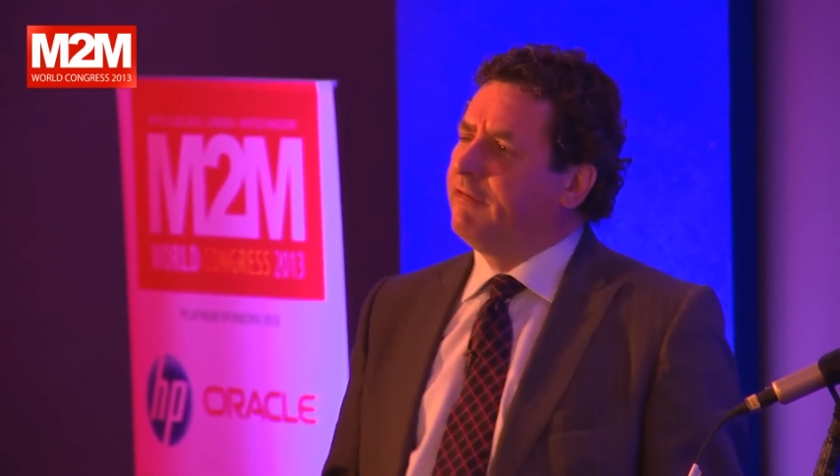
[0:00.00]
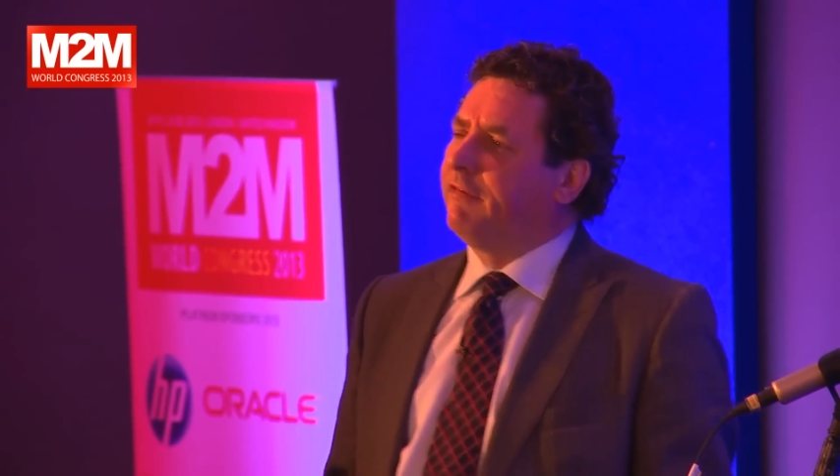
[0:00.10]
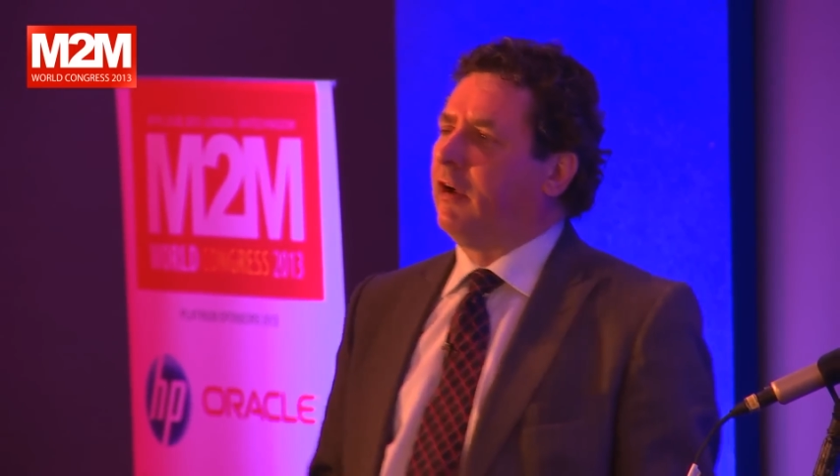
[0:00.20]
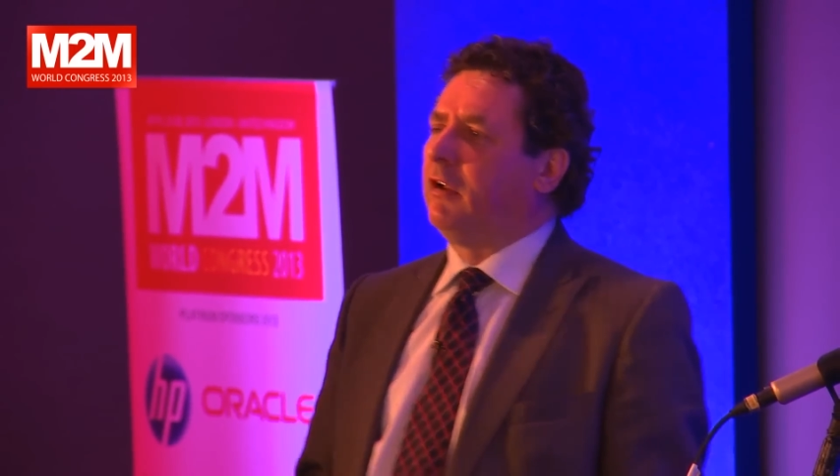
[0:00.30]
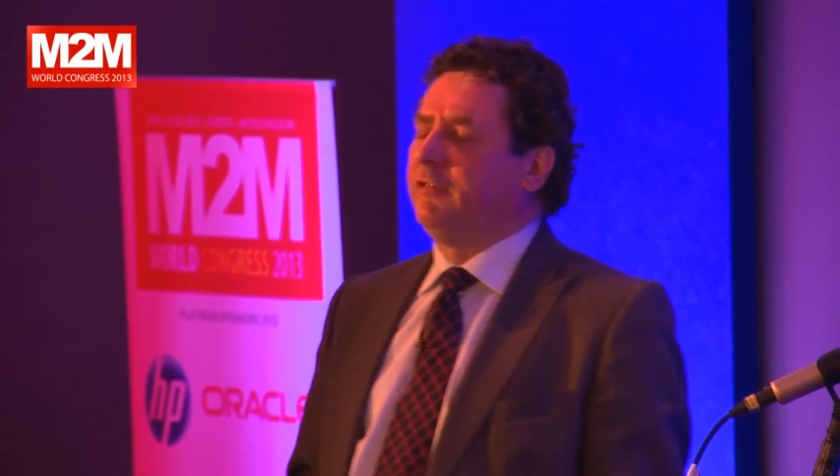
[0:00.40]

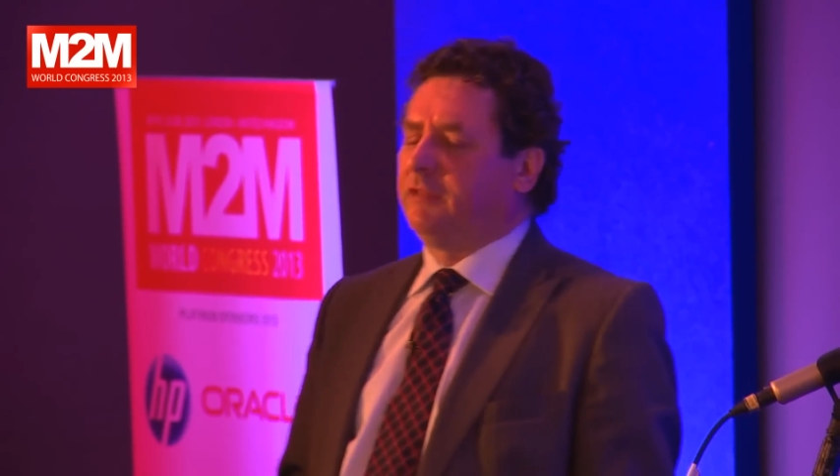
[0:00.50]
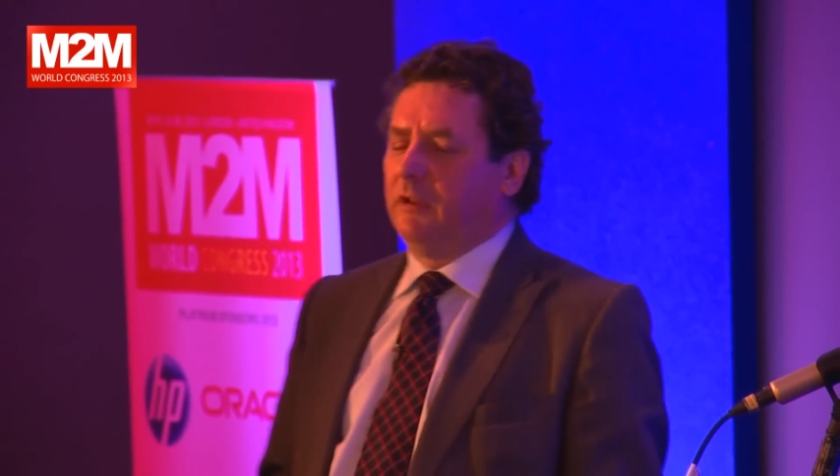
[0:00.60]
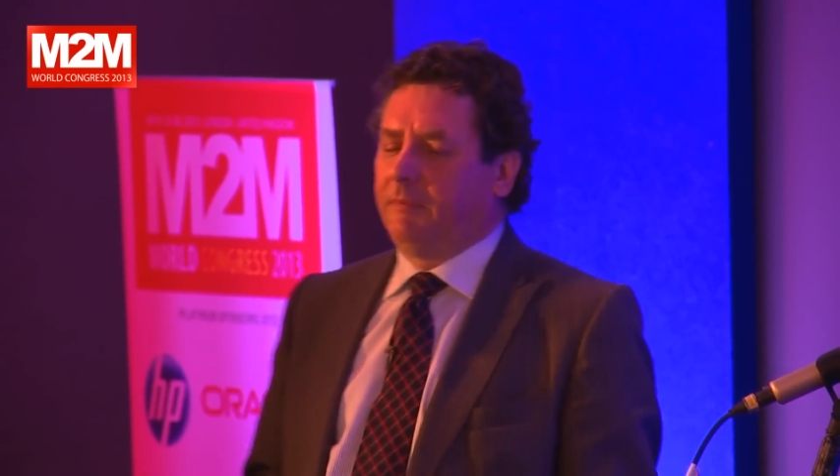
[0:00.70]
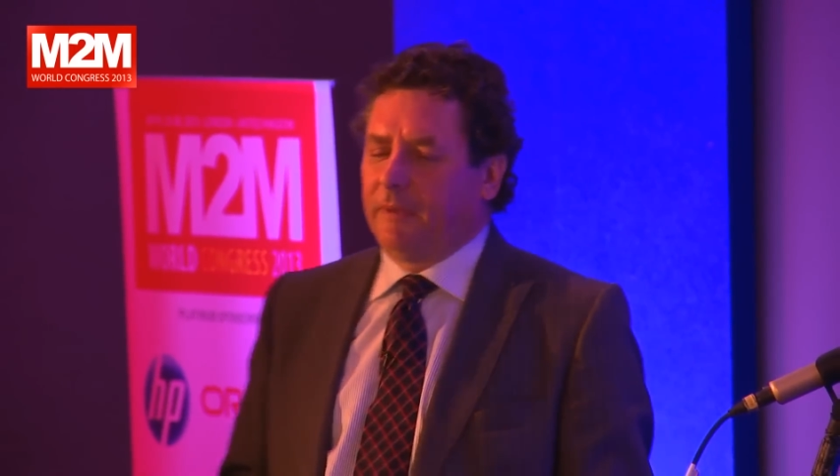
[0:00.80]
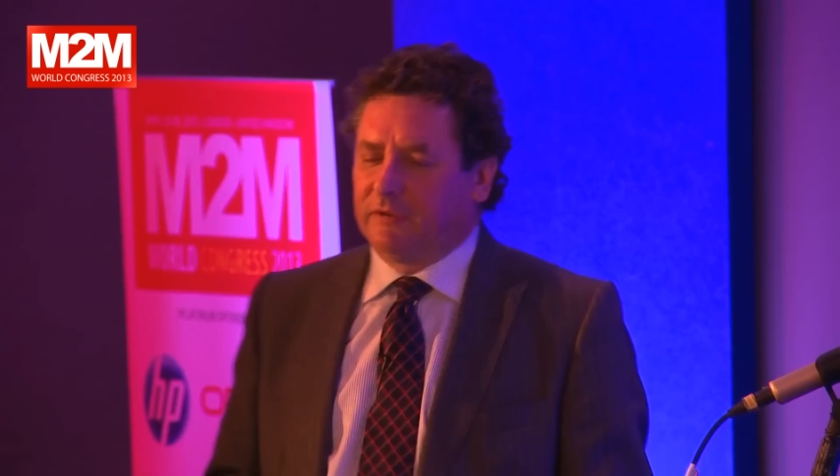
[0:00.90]
involved
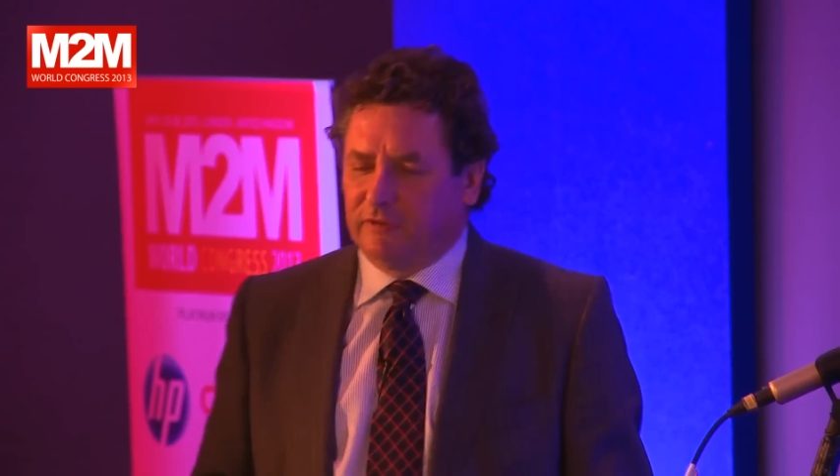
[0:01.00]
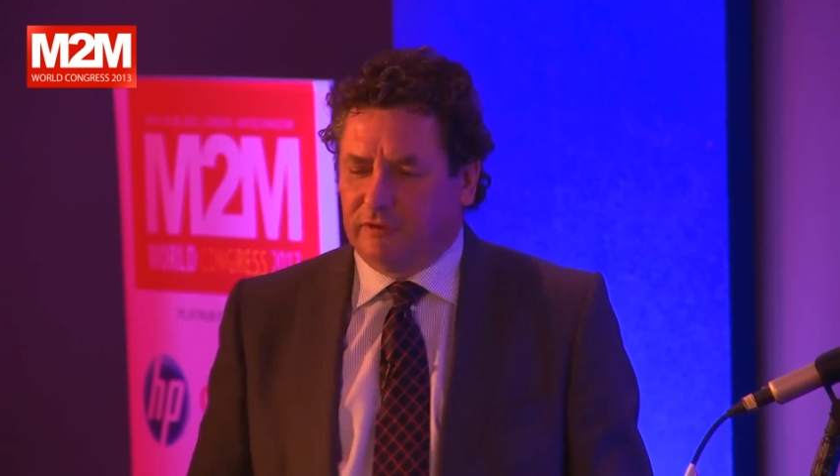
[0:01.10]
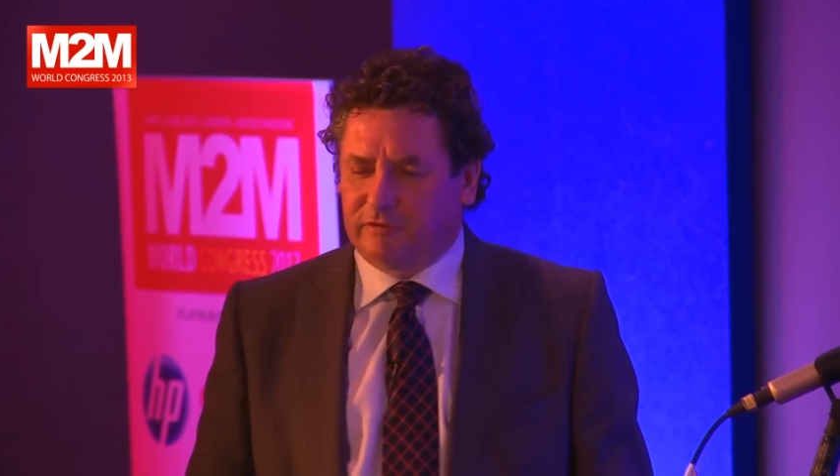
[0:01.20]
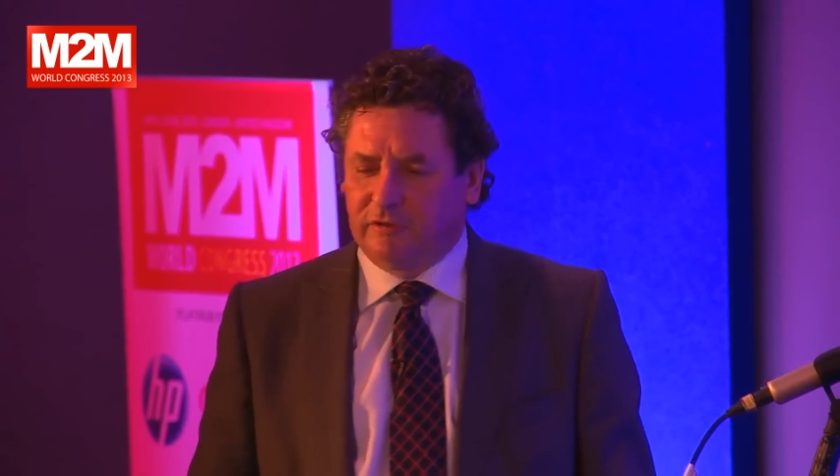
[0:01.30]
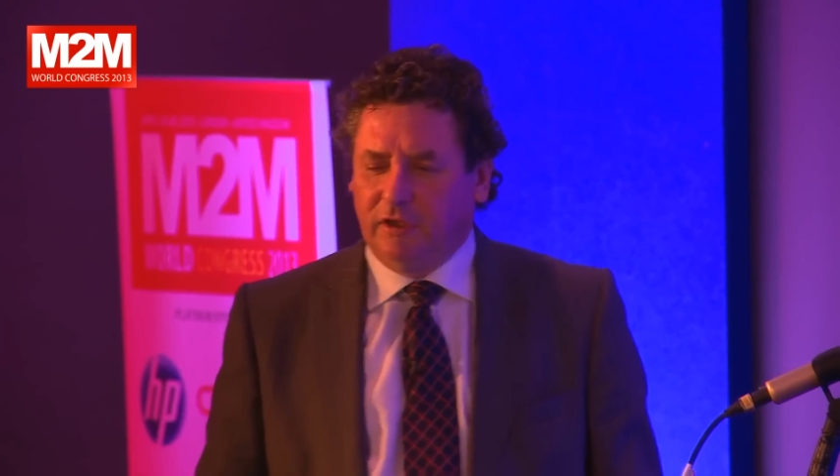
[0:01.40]
in the
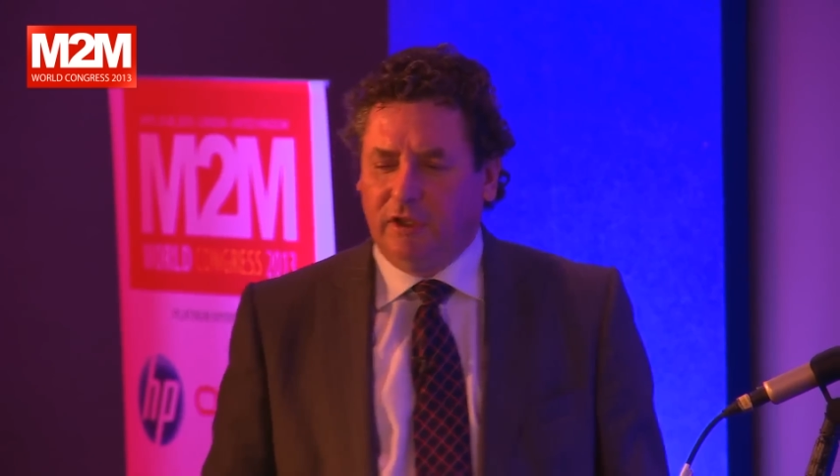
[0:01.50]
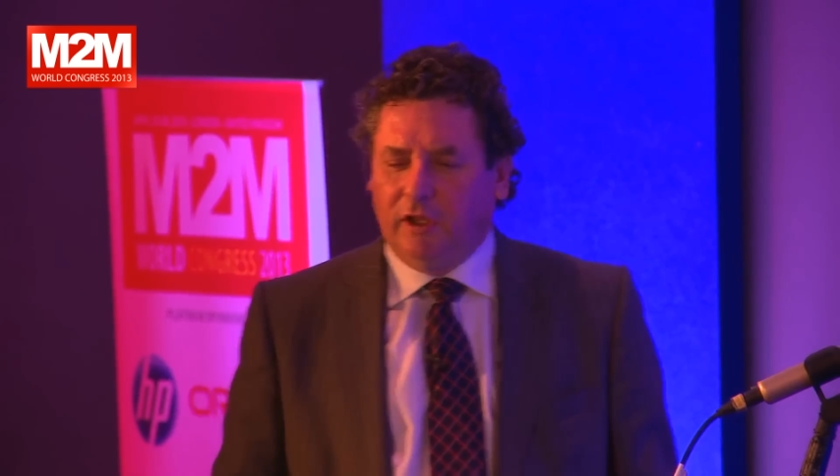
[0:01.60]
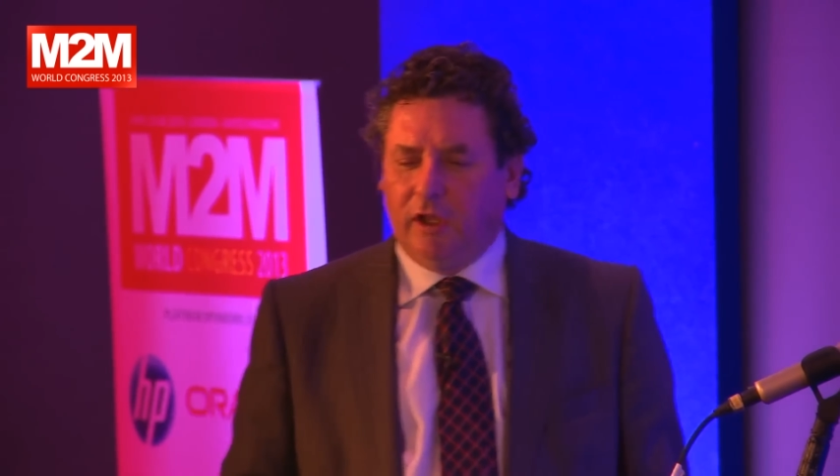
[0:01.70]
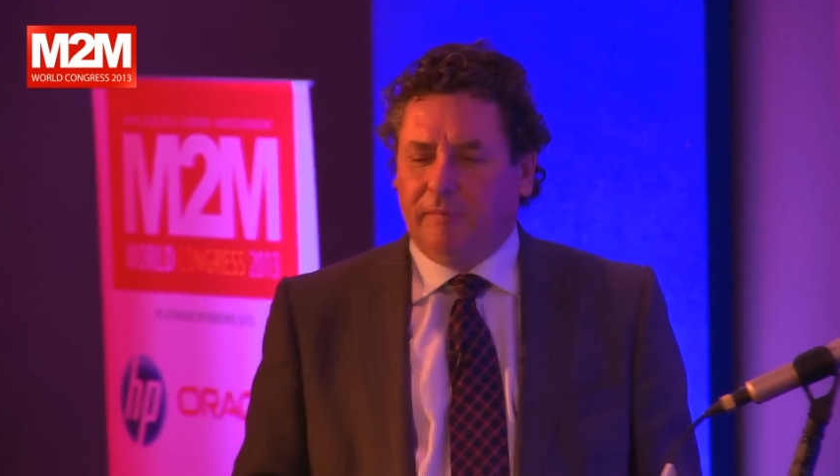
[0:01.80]
business